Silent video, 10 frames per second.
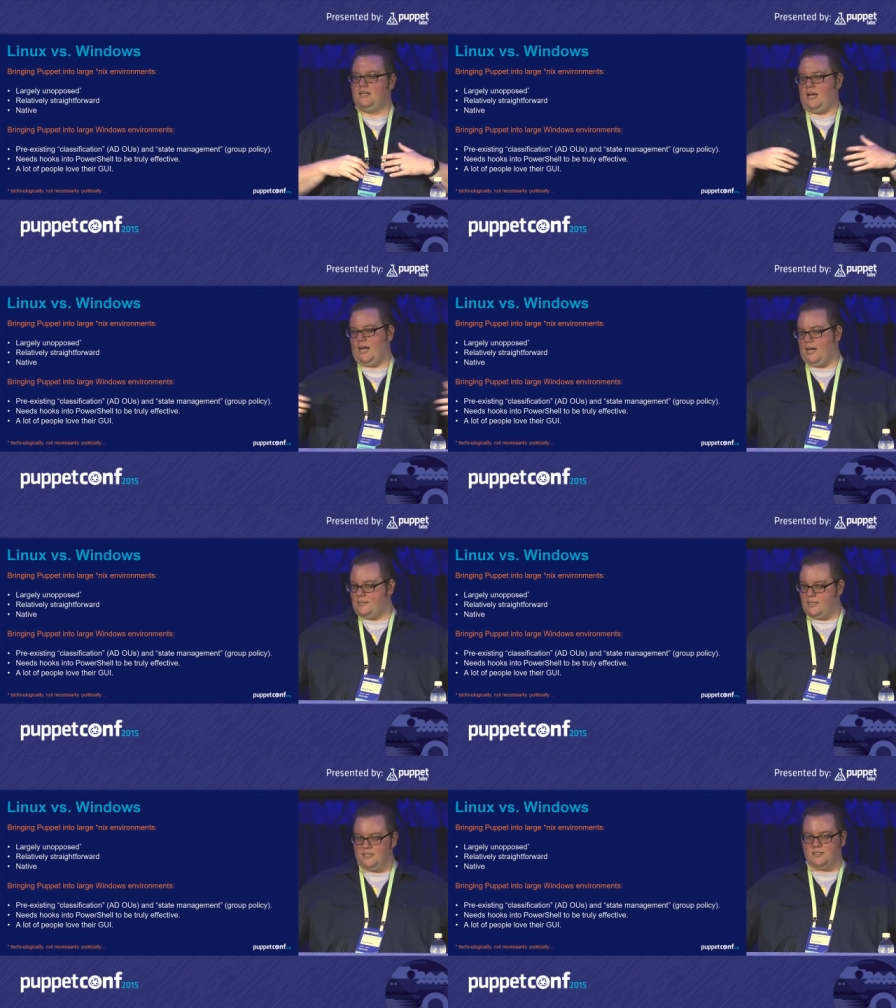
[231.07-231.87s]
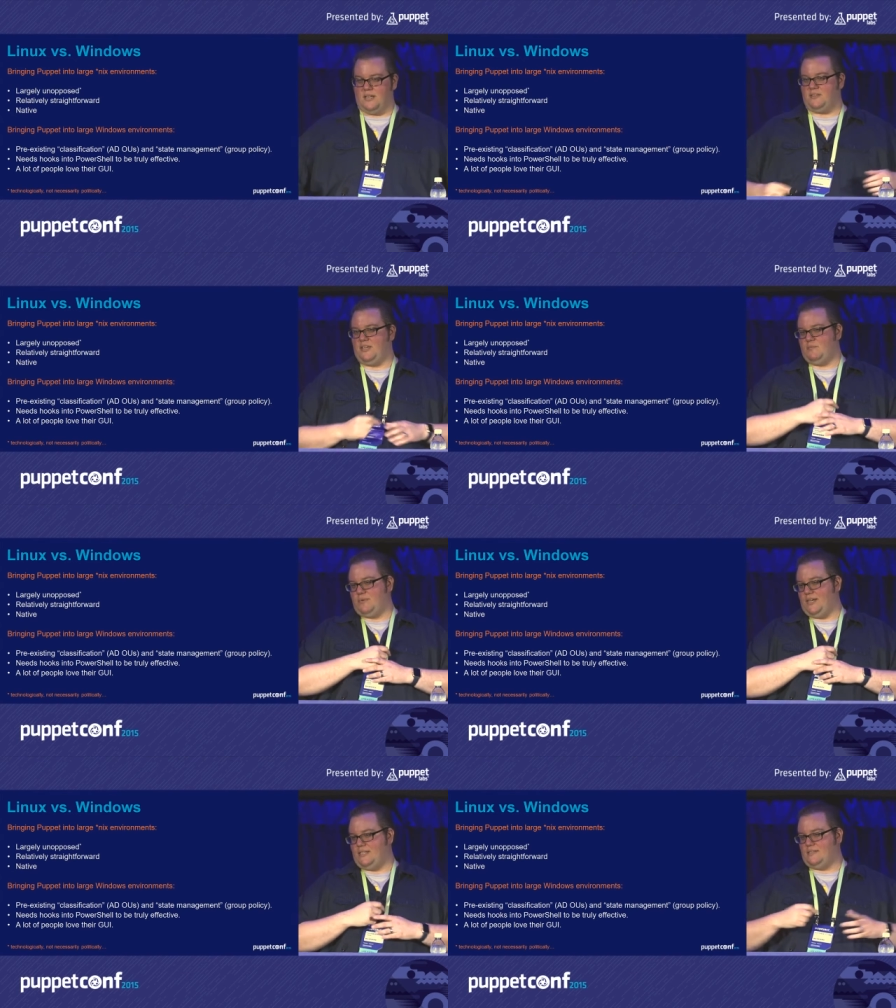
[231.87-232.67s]
uh, it is nothing
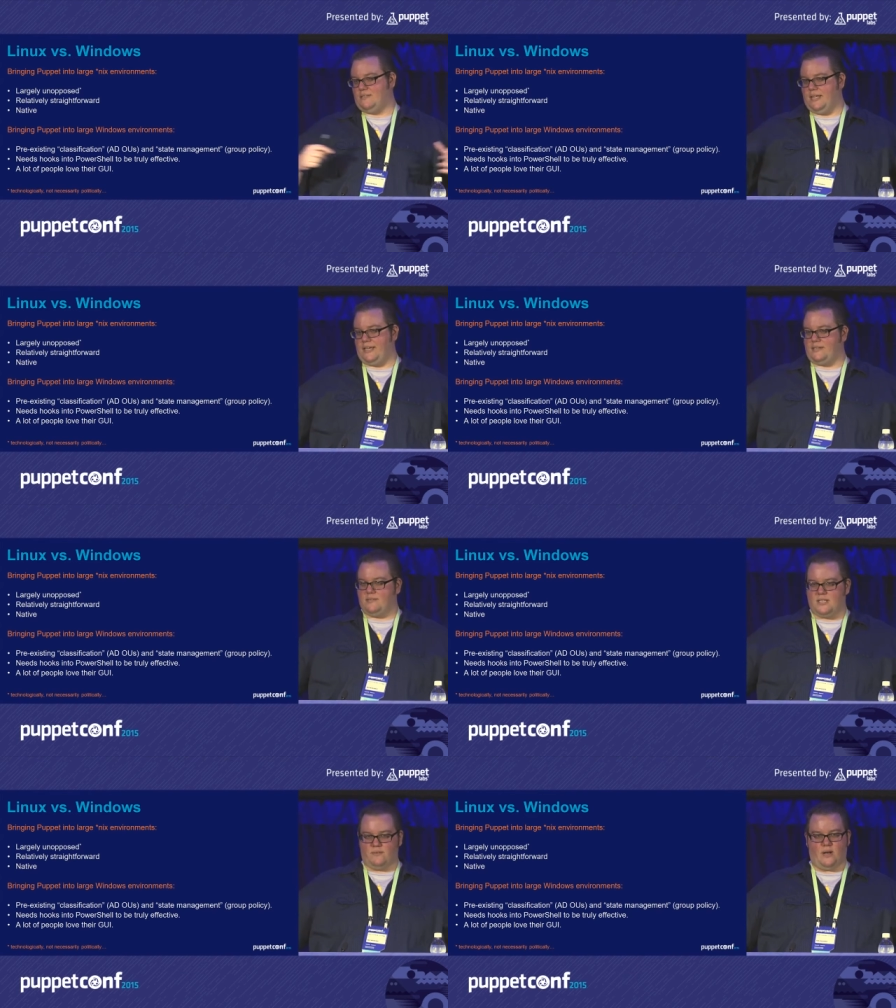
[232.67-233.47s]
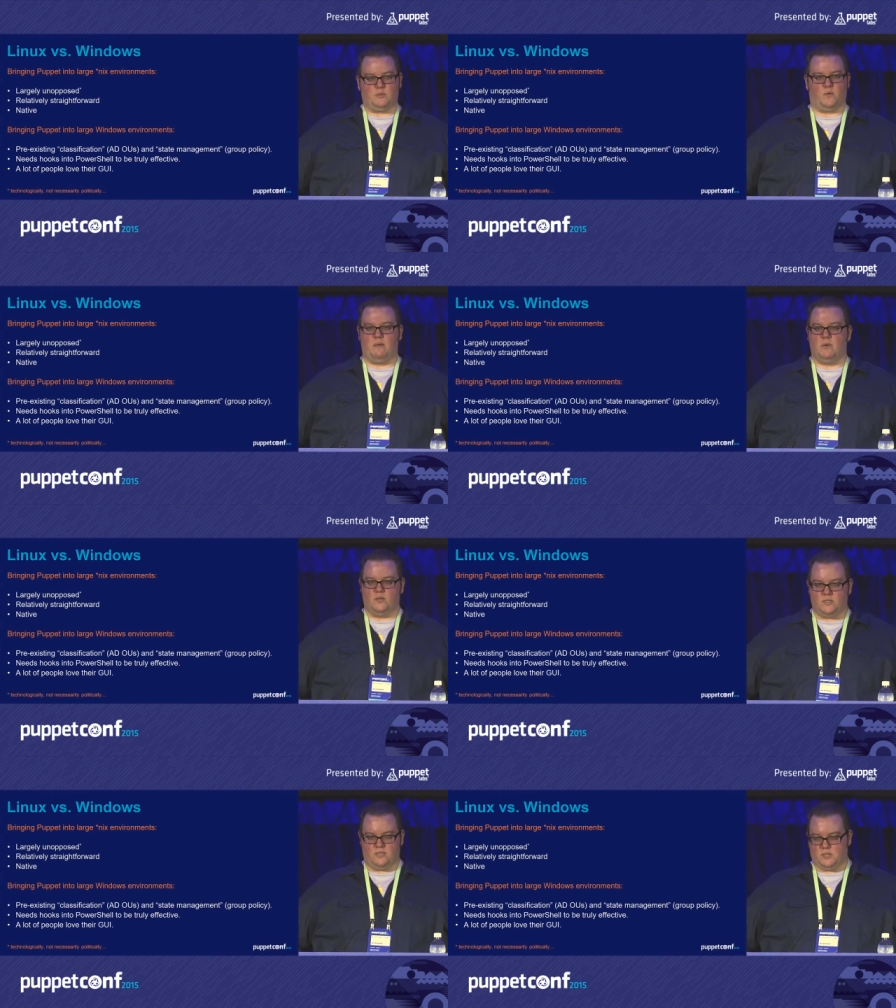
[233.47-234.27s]
but like DevOps
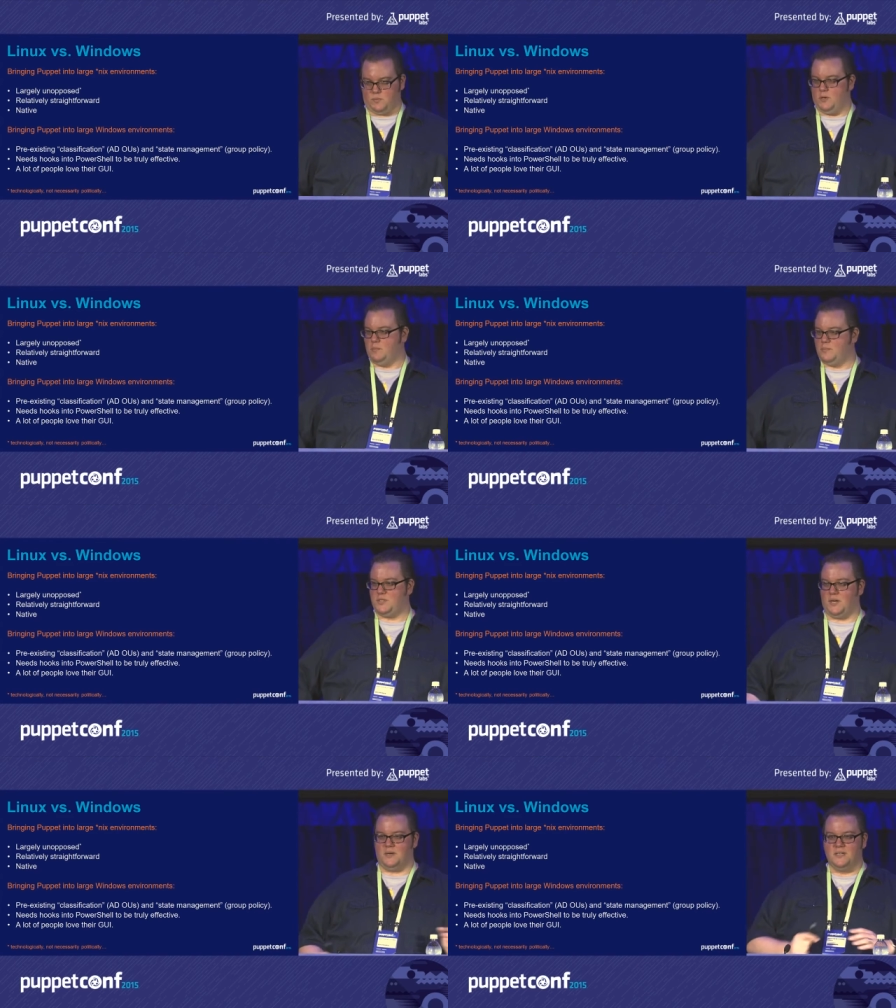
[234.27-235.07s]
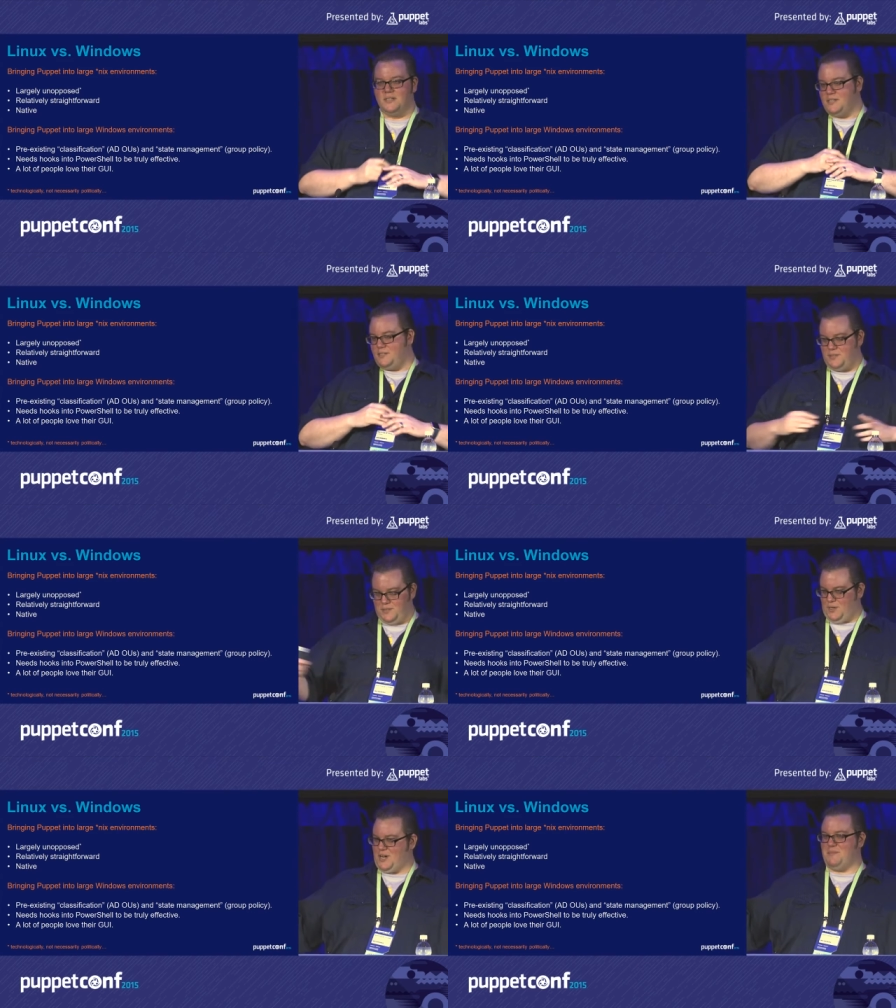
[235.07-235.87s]
rainbows in this room. So
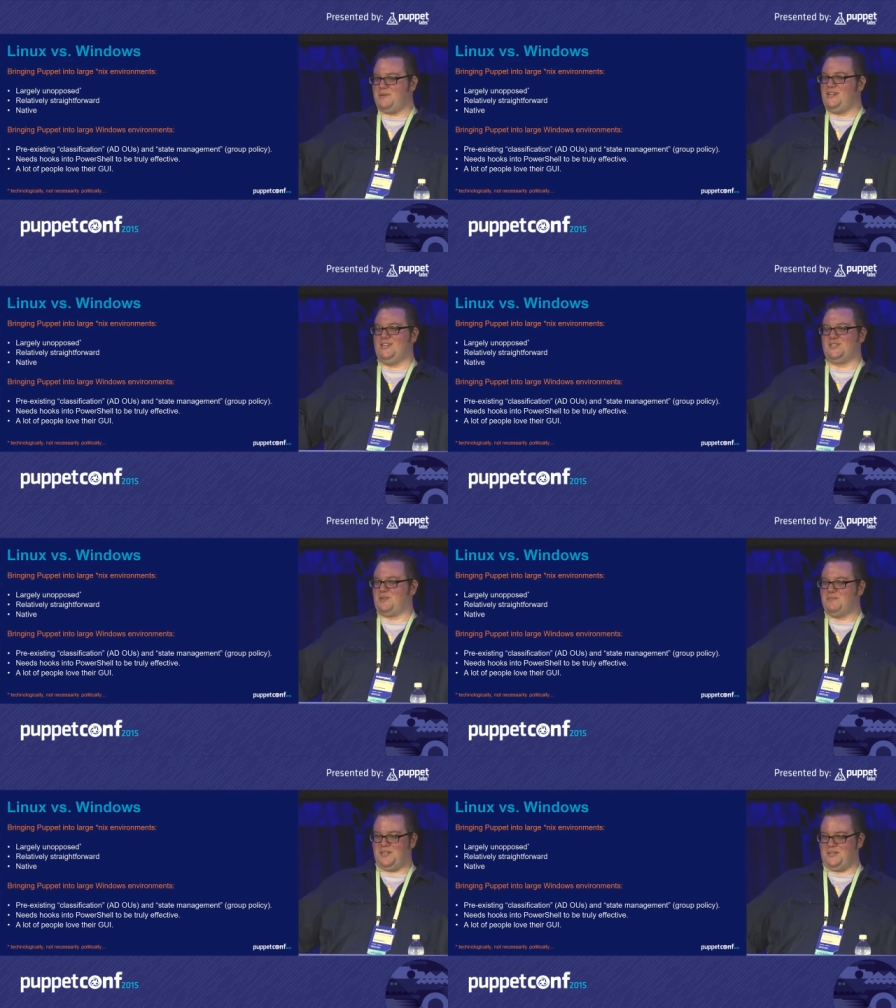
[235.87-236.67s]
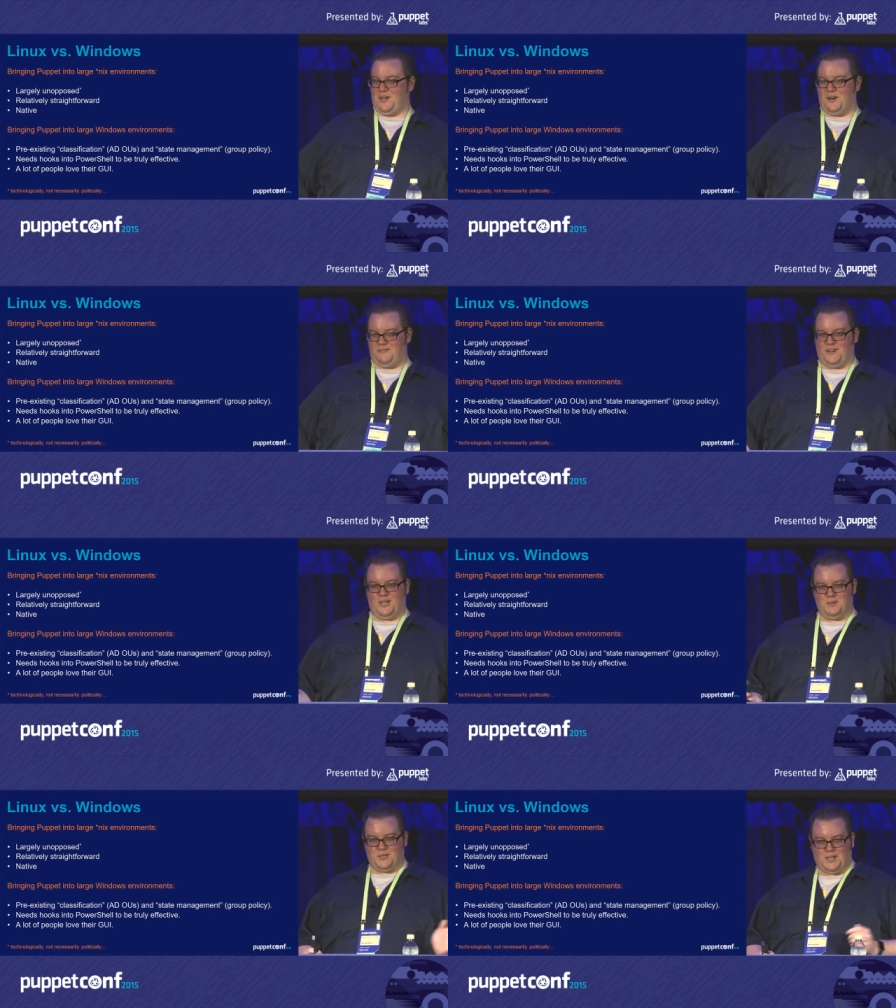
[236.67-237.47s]
your company is completely all
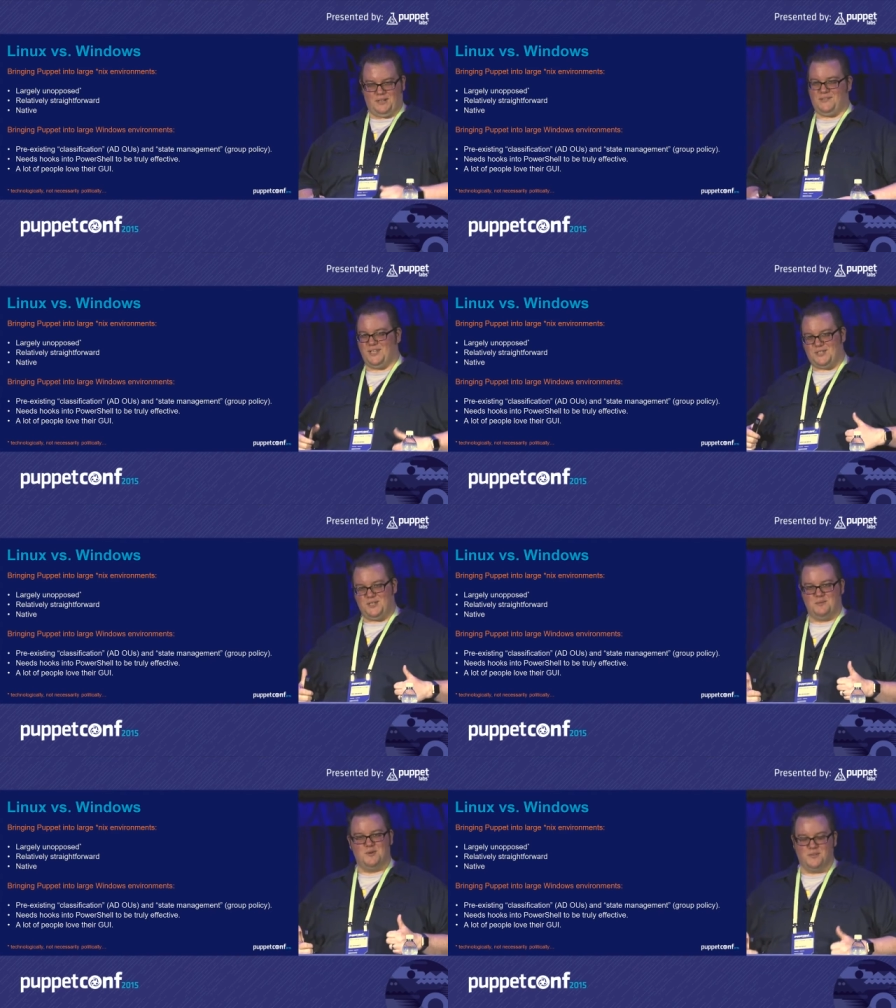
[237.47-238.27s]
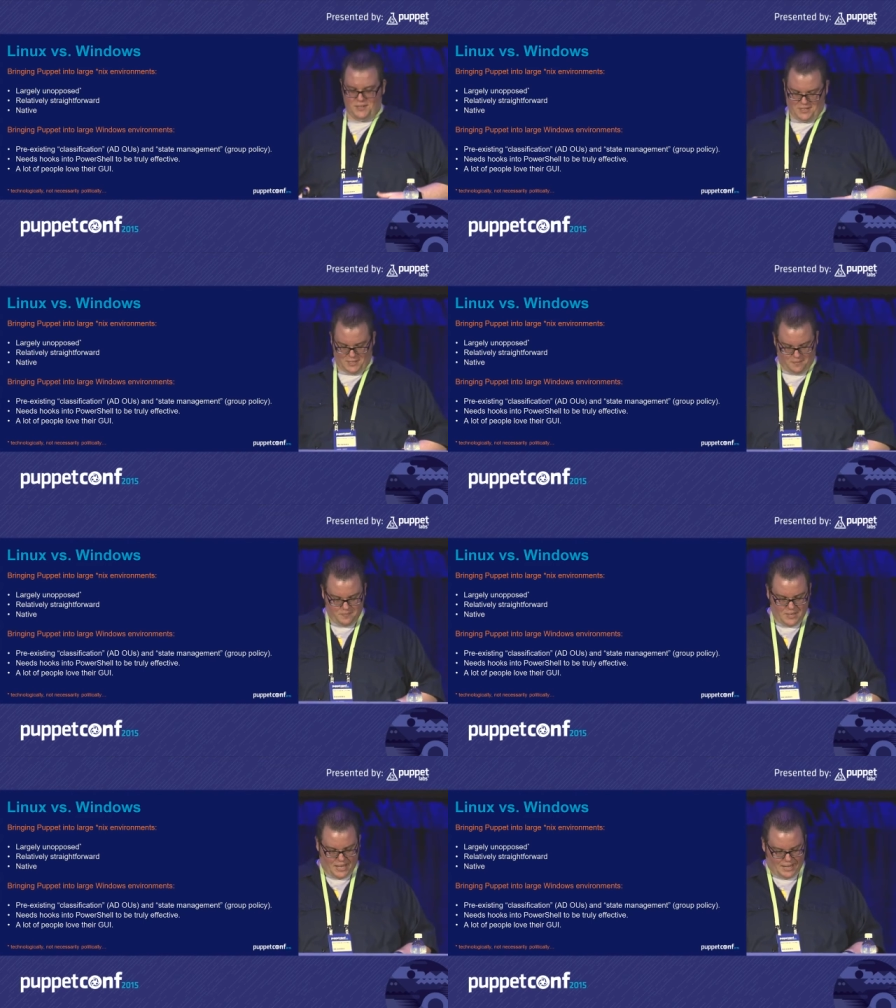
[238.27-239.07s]
fine with all of this and you're moving ahead.
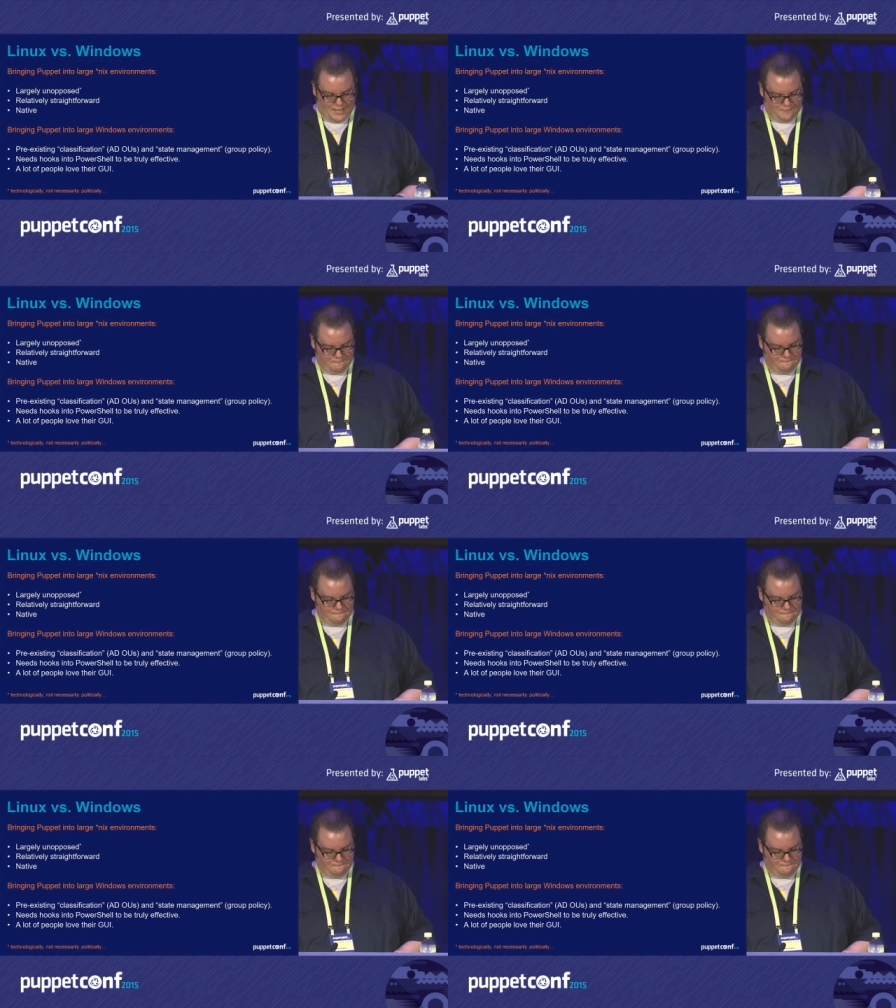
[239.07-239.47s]
Uh,